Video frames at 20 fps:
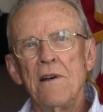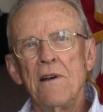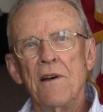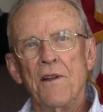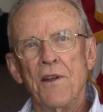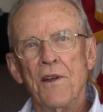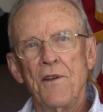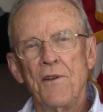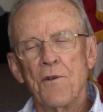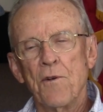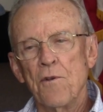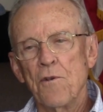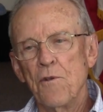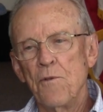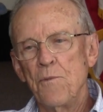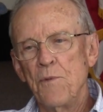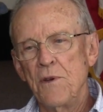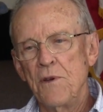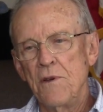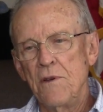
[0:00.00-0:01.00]
And they
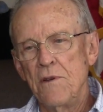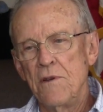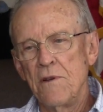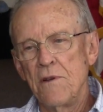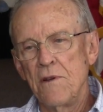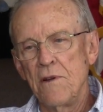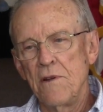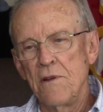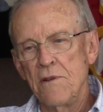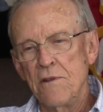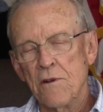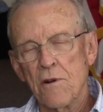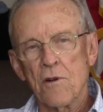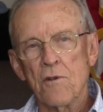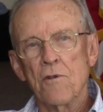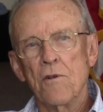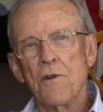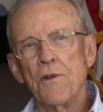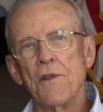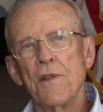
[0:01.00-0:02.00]
told me, you're
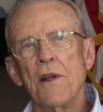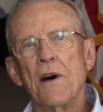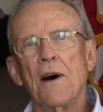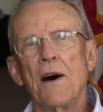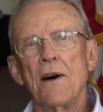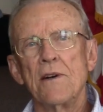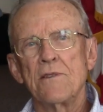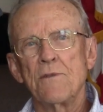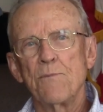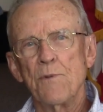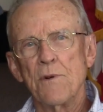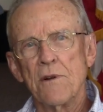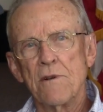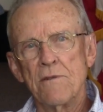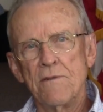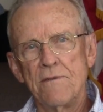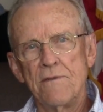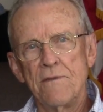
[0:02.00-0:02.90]
going to the hospital.